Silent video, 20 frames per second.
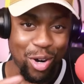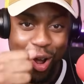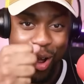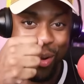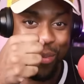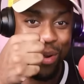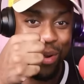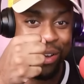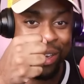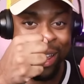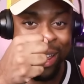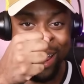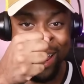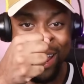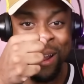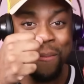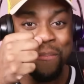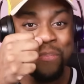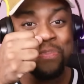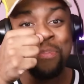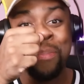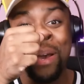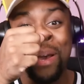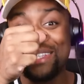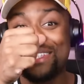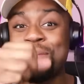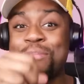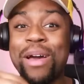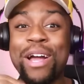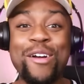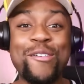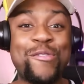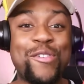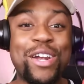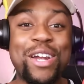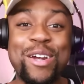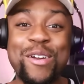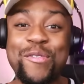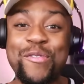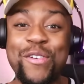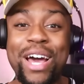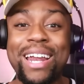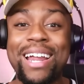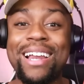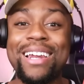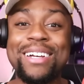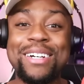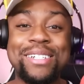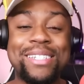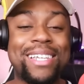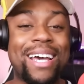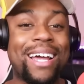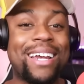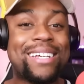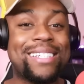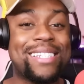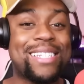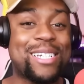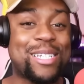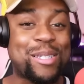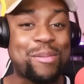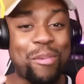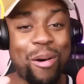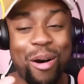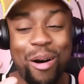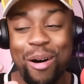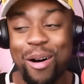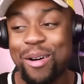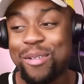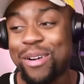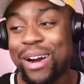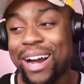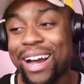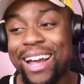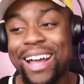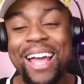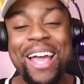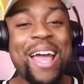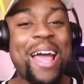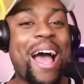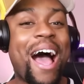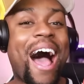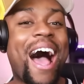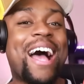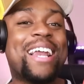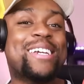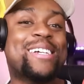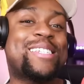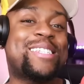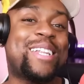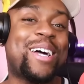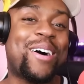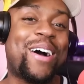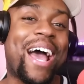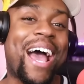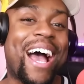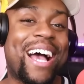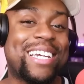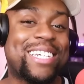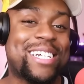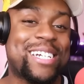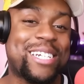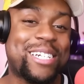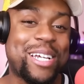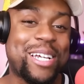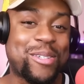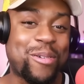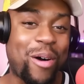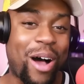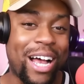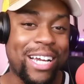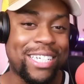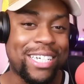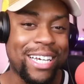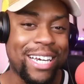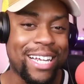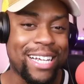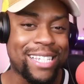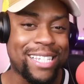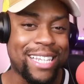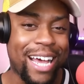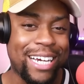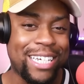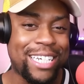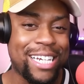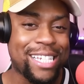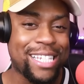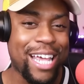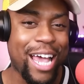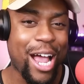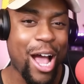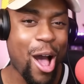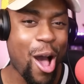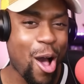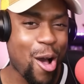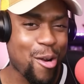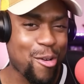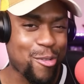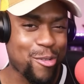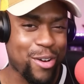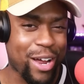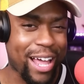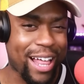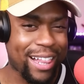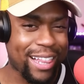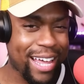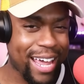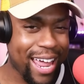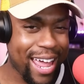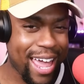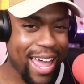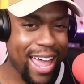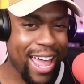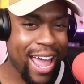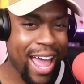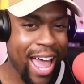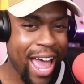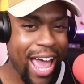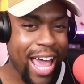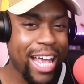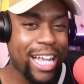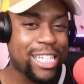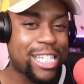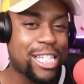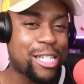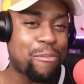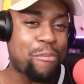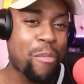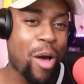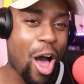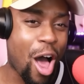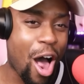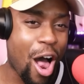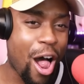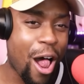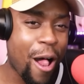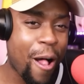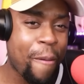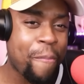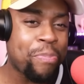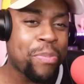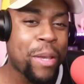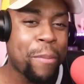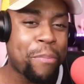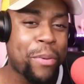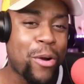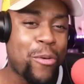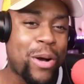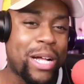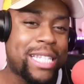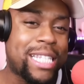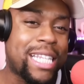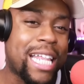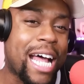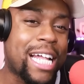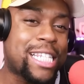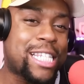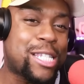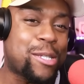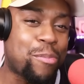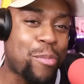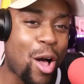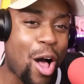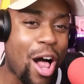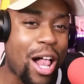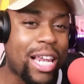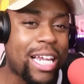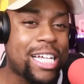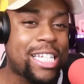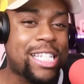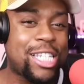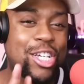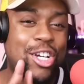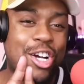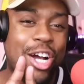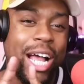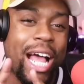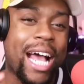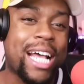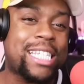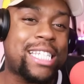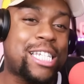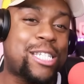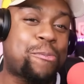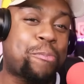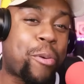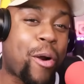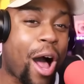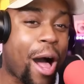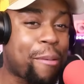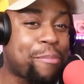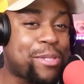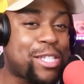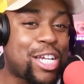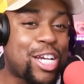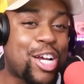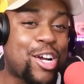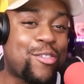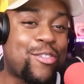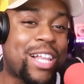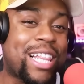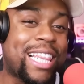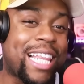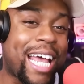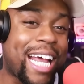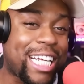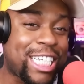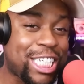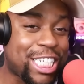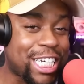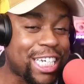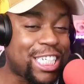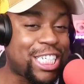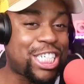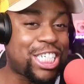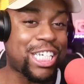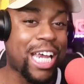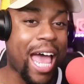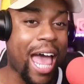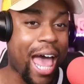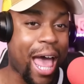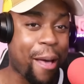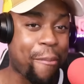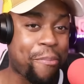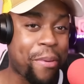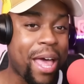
Okay, basically making fun of the fact that Lil Zane is this small, right? I just know Ashley is just watching this, like she's like, "Oh, really? He's small? But what's not small is your guys' problems in your relationship.